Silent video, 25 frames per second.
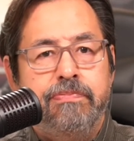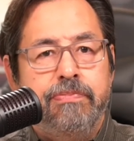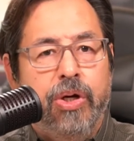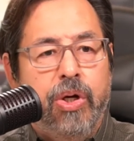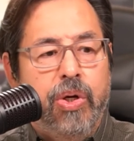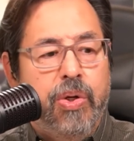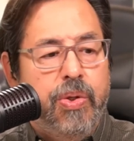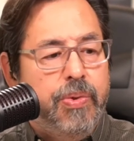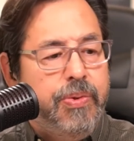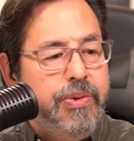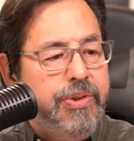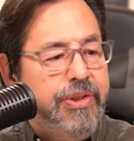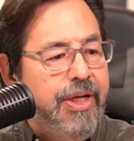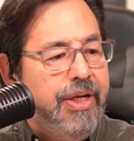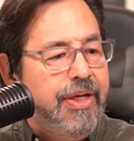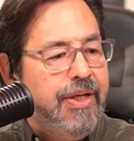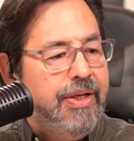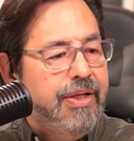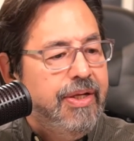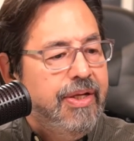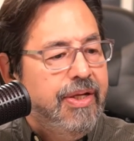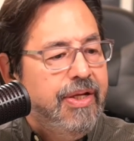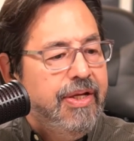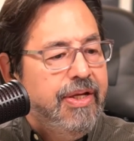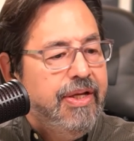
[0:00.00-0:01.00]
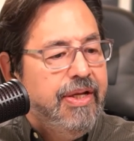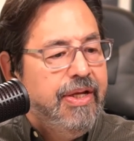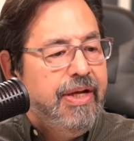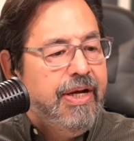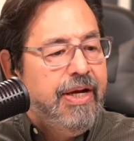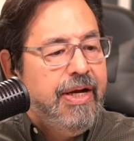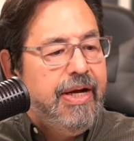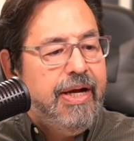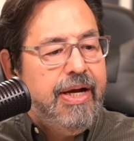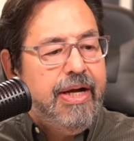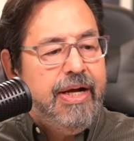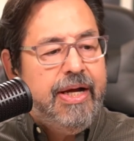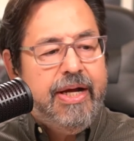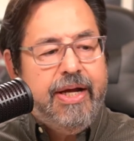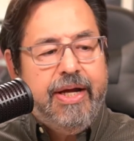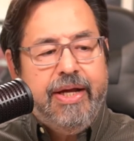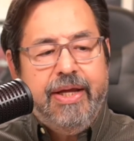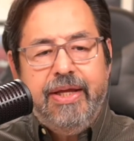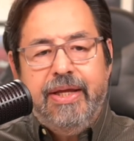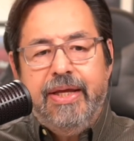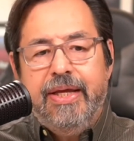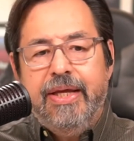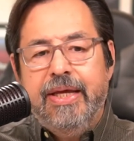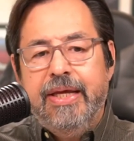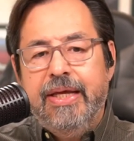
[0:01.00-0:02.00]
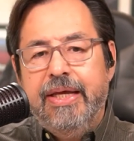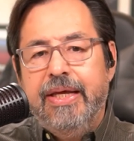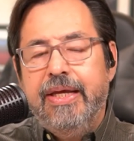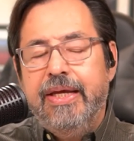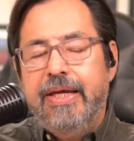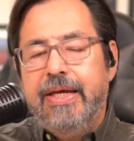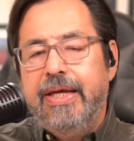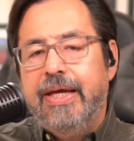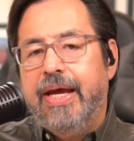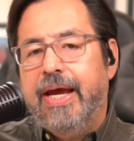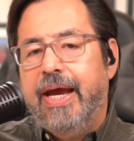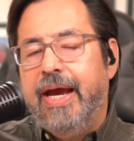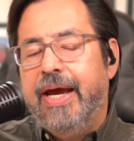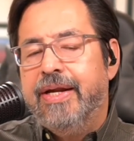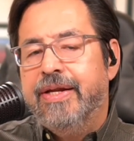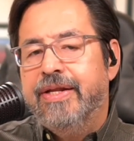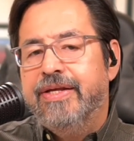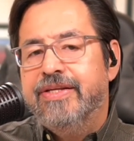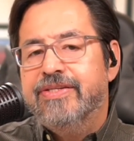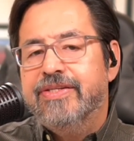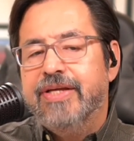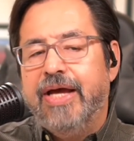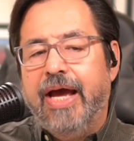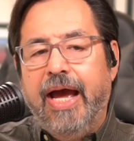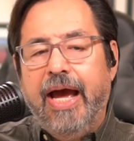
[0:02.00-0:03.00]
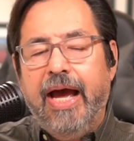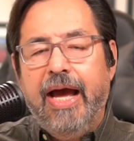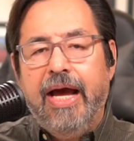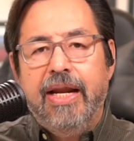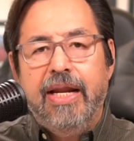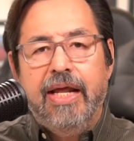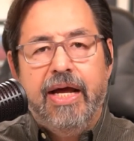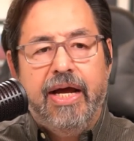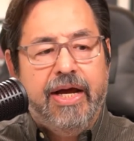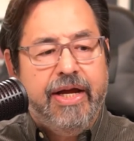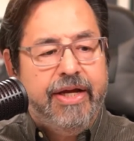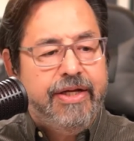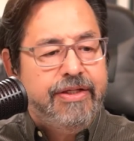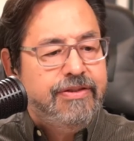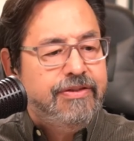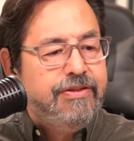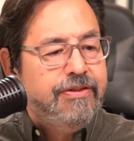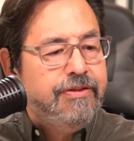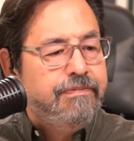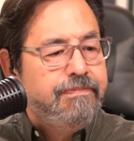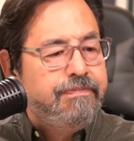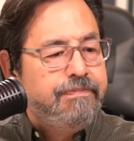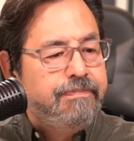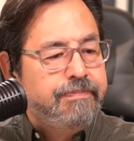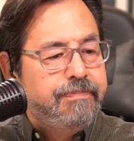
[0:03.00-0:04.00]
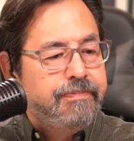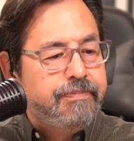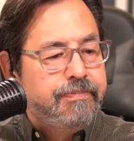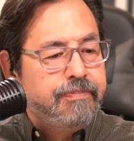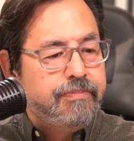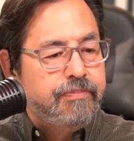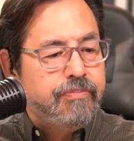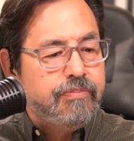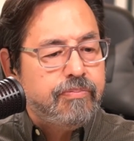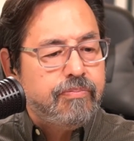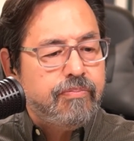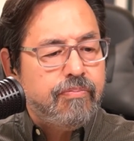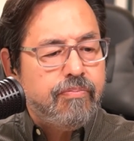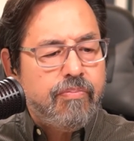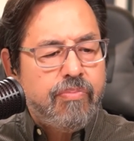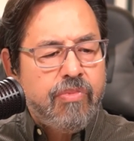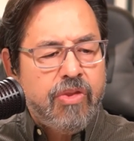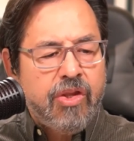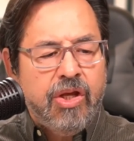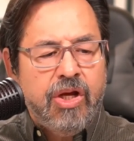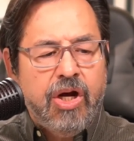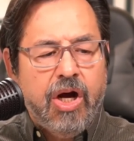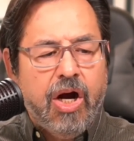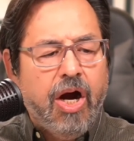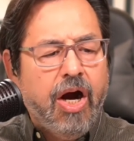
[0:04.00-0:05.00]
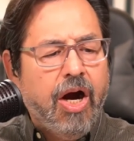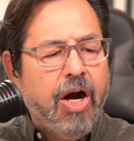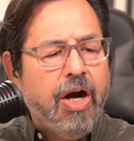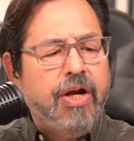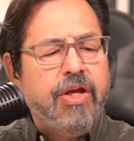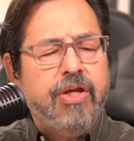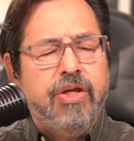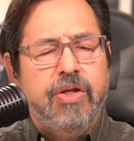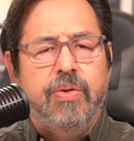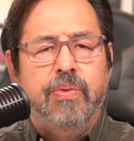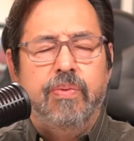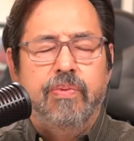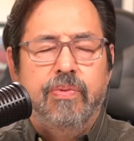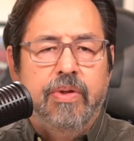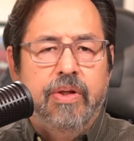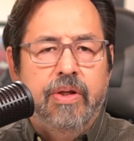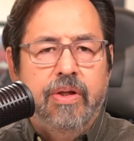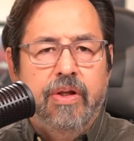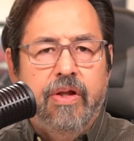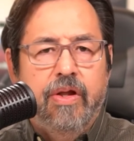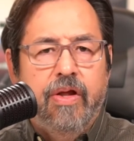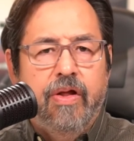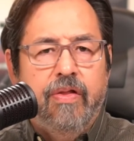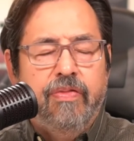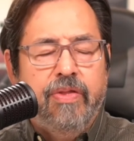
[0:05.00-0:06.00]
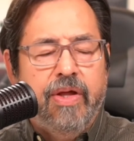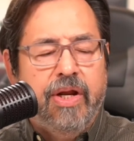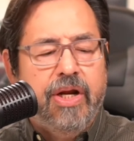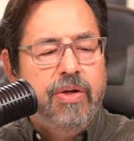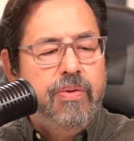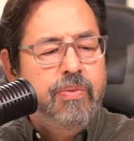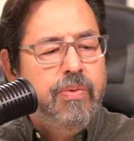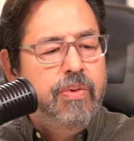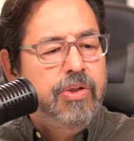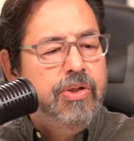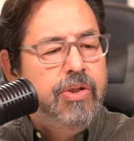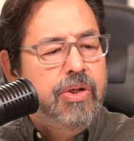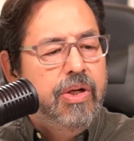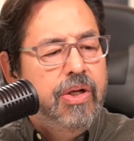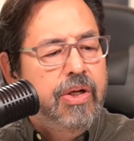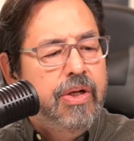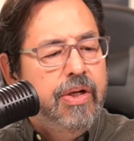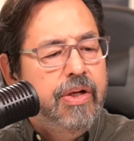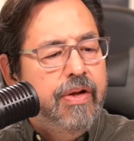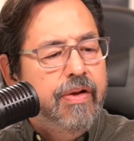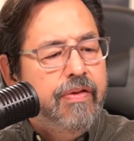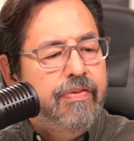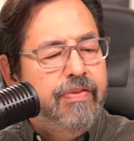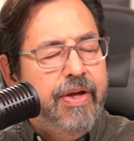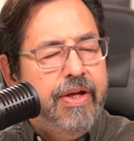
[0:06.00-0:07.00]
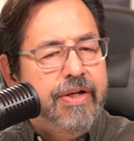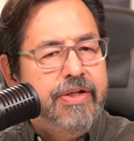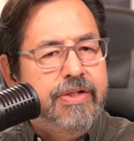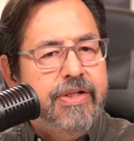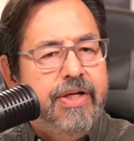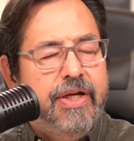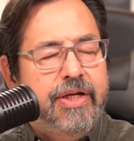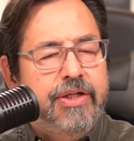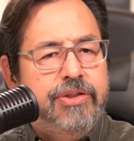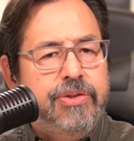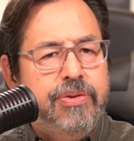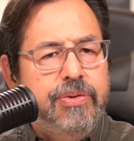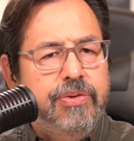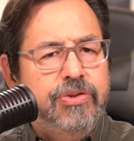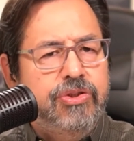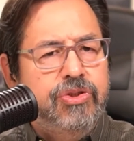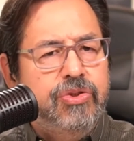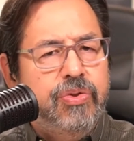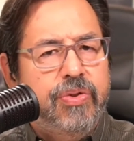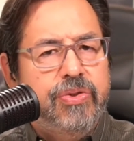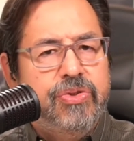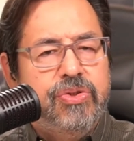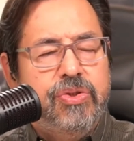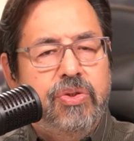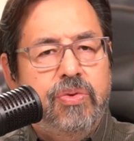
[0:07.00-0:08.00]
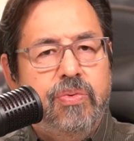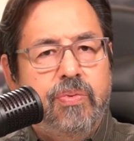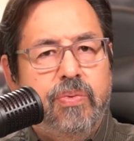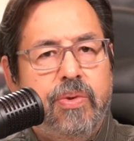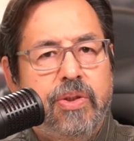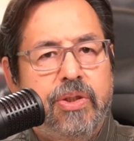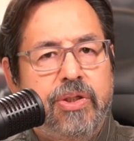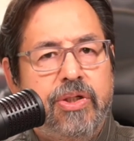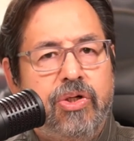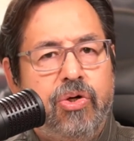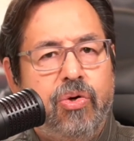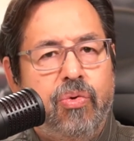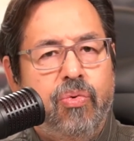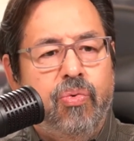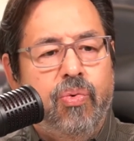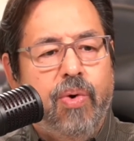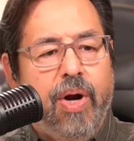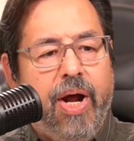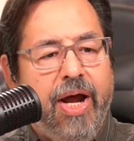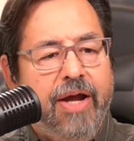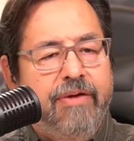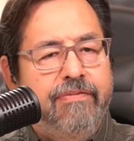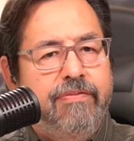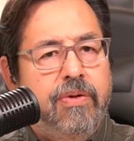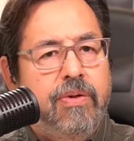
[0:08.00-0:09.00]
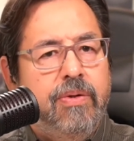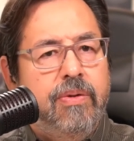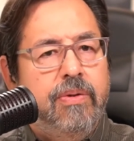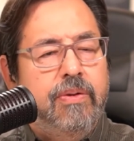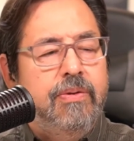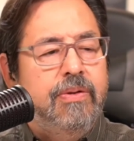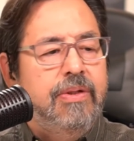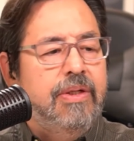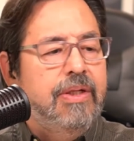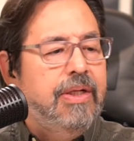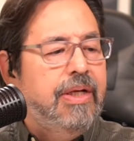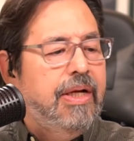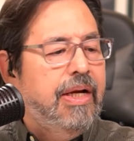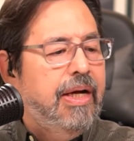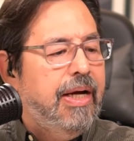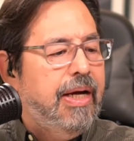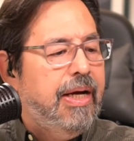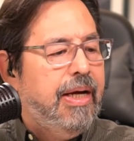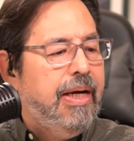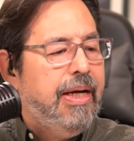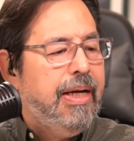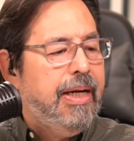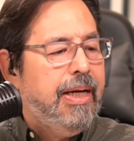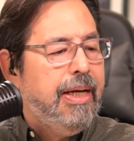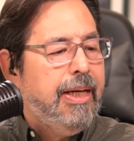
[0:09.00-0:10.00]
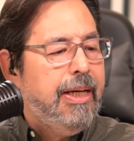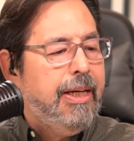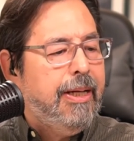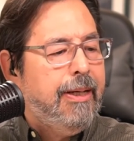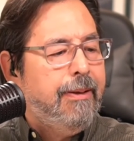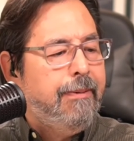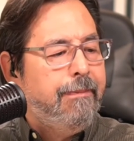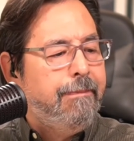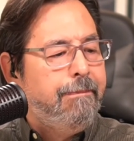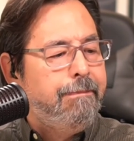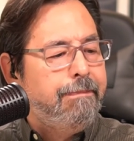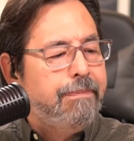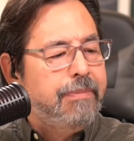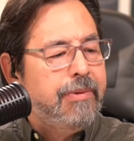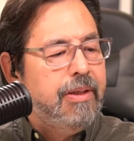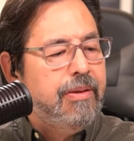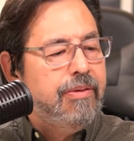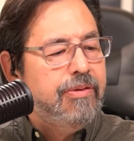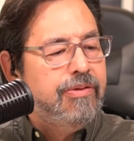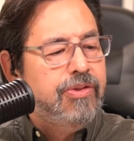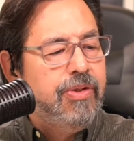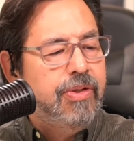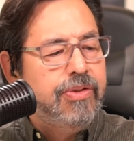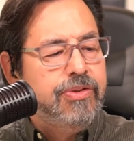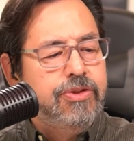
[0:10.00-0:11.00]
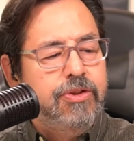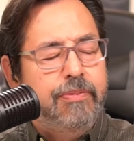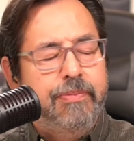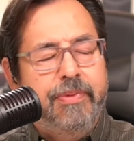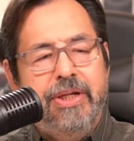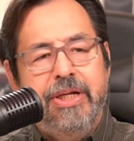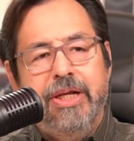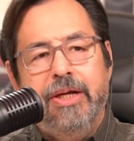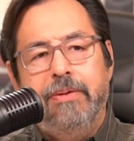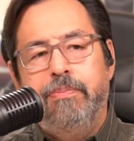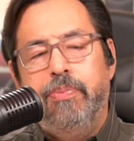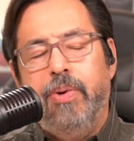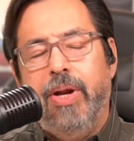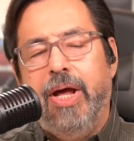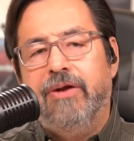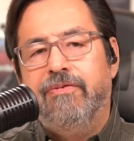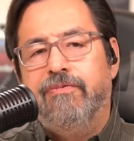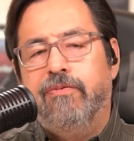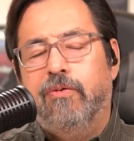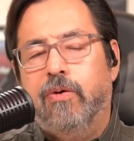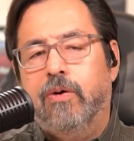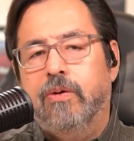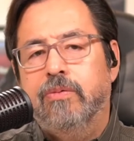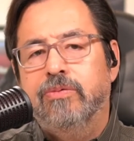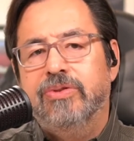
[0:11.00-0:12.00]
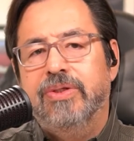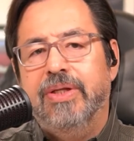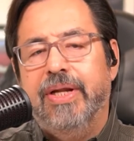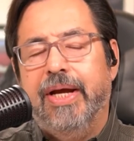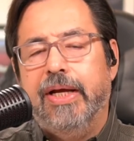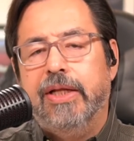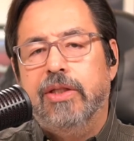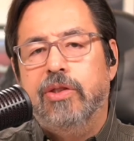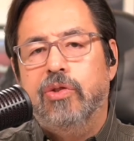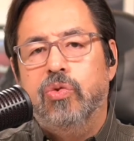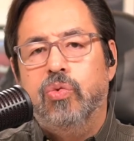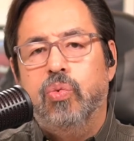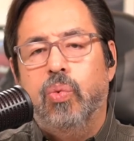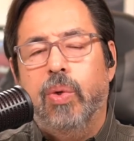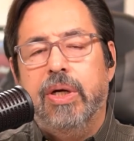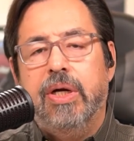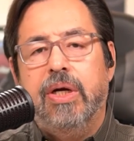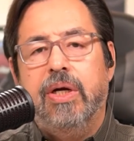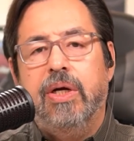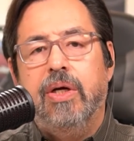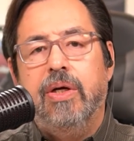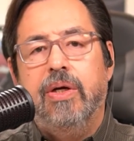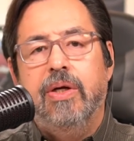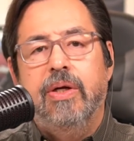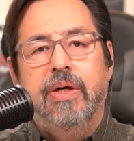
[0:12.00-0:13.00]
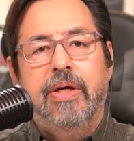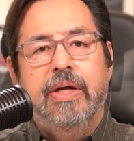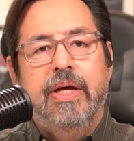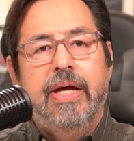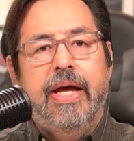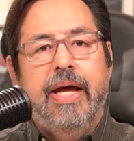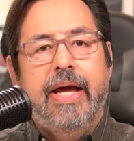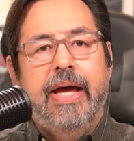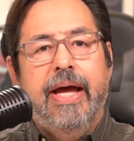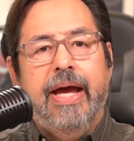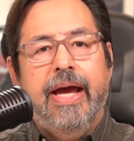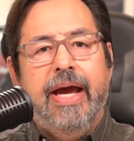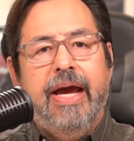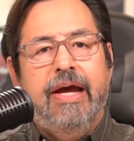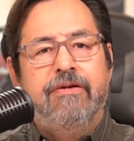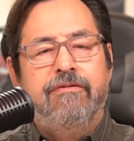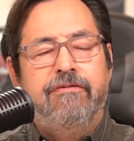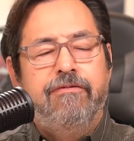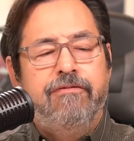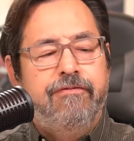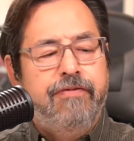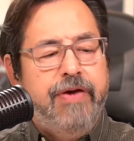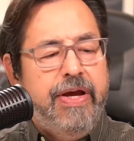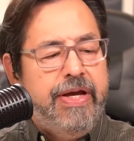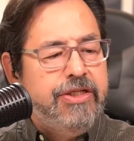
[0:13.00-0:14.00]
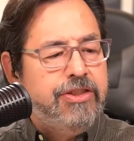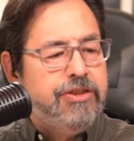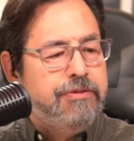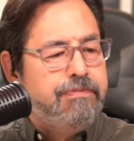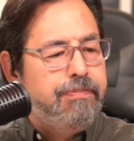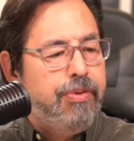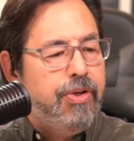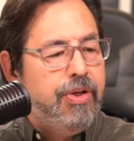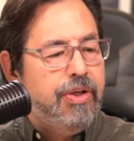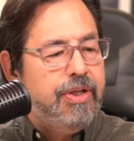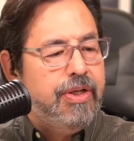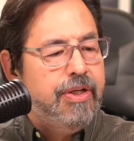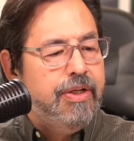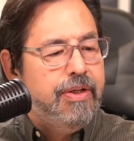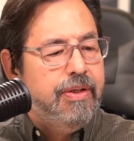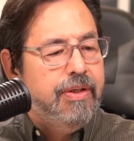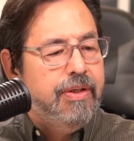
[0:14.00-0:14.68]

mode. He and his allies argued that Truth Social would rival social media platforms like Twitter and Facebook.